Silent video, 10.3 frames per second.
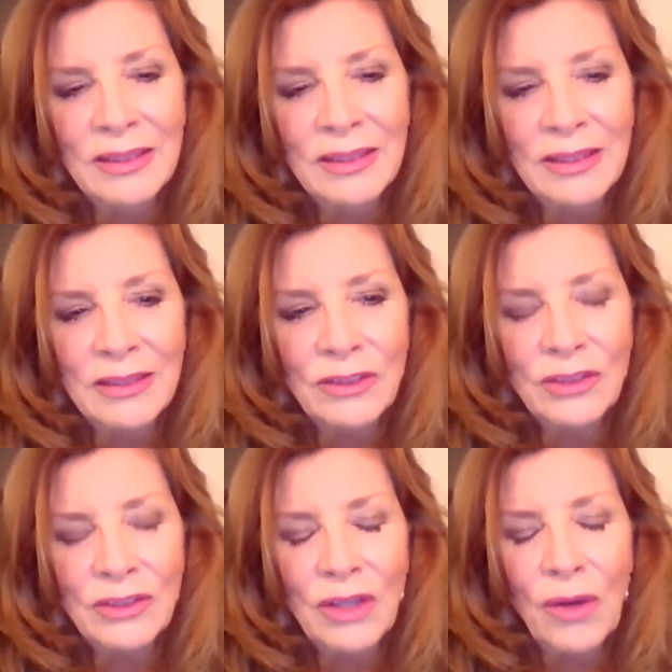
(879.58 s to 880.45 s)
And
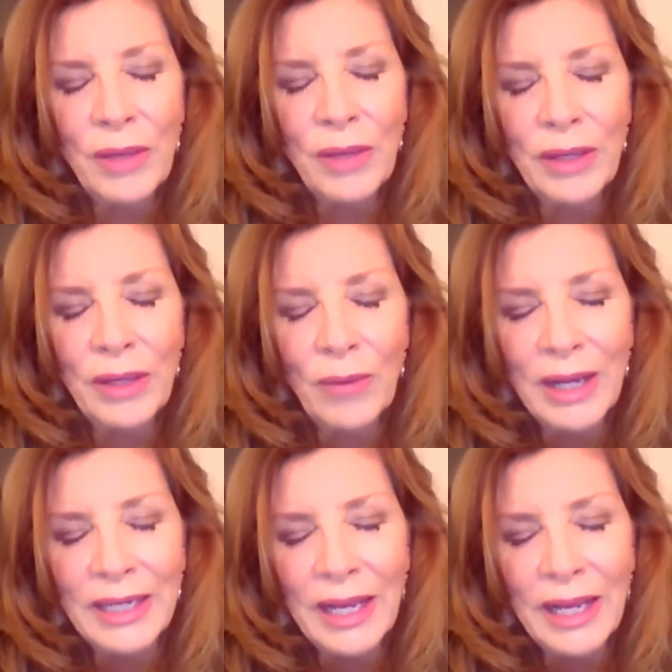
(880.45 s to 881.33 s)
just knowing
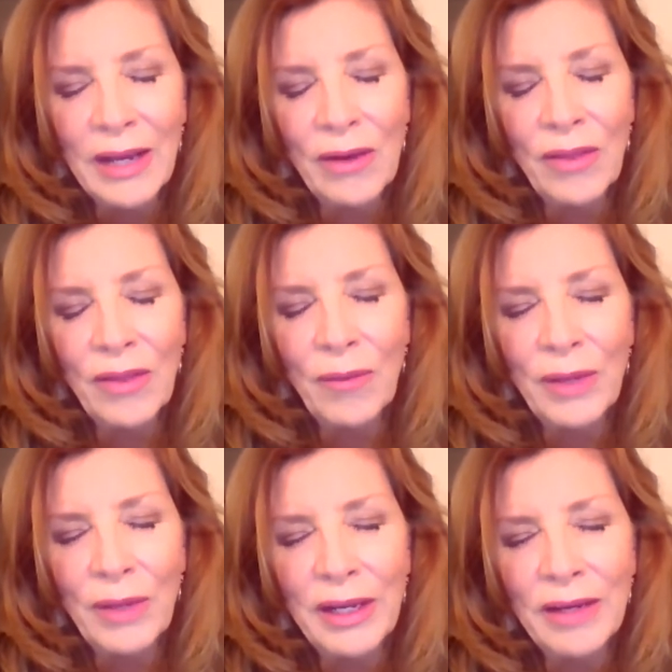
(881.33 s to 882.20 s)
right now that
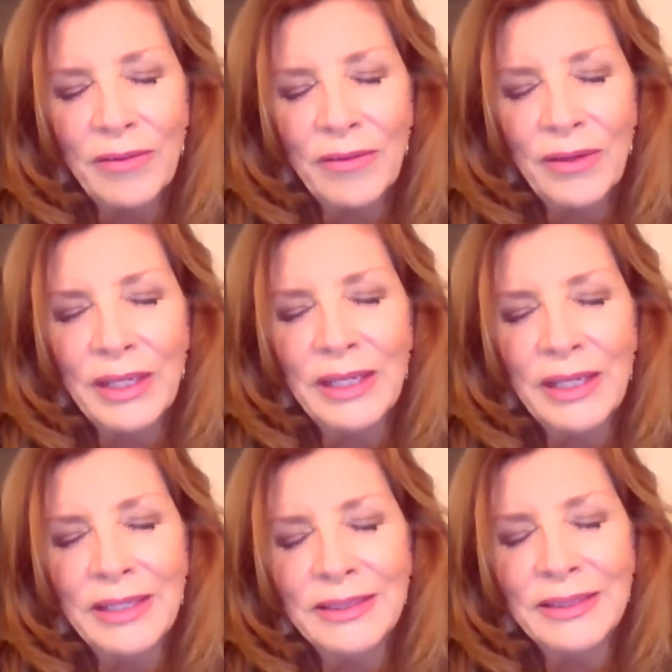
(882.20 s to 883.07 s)
whatever it
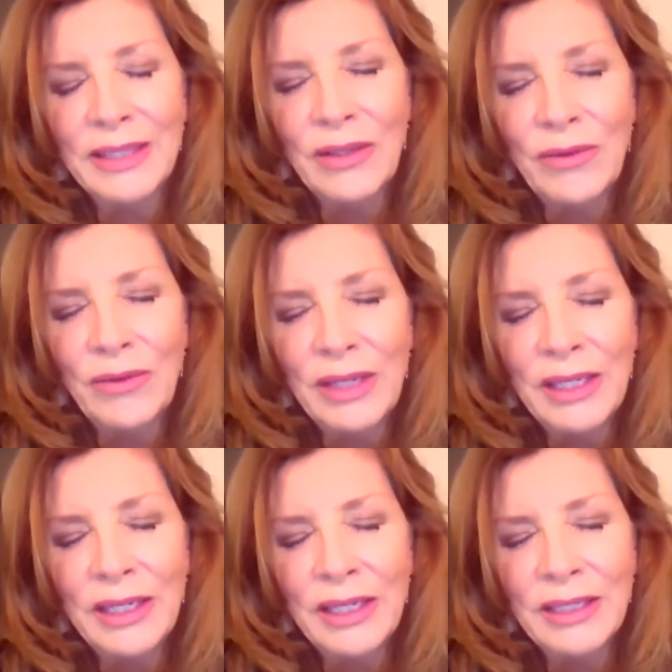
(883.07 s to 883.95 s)
is that you
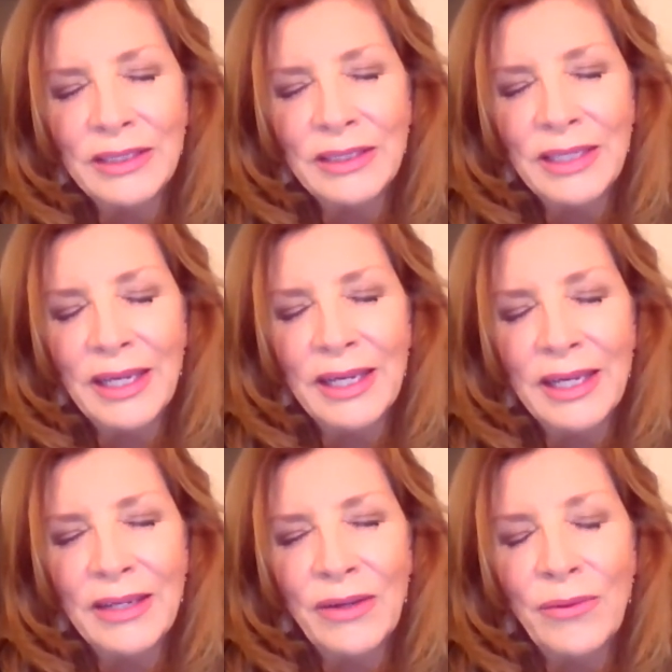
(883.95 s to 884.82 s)
need to
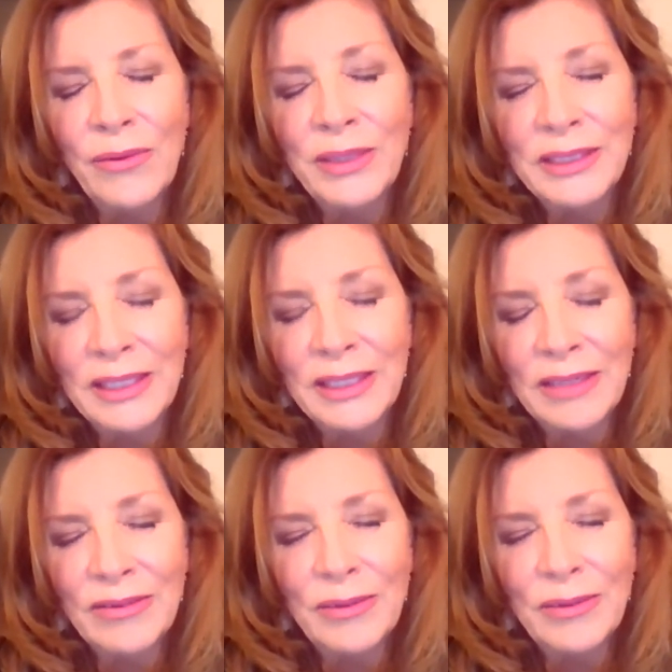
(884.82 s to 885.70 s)
get, you
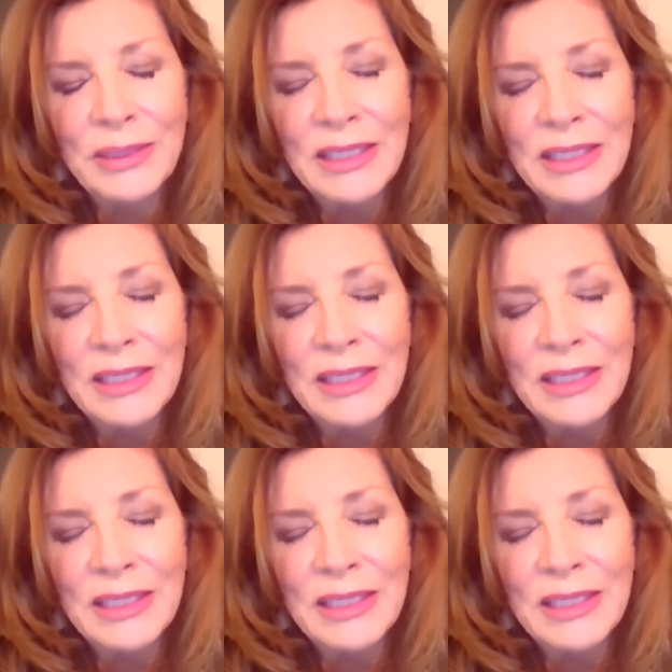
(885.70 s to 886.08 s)
receive. You receive the